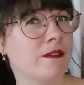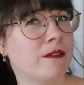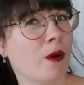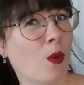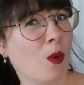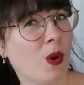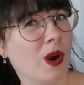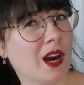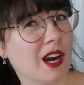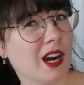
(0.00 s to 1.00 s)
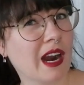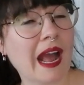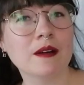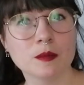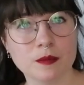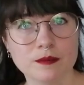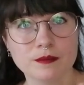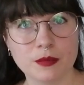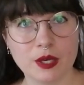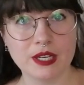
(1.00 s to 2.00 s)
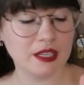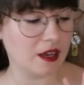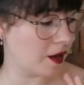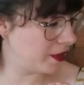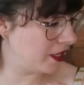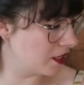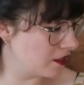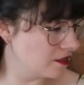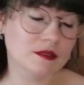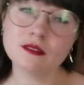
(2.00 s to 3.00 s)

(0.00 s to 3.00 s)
four. I will put it up here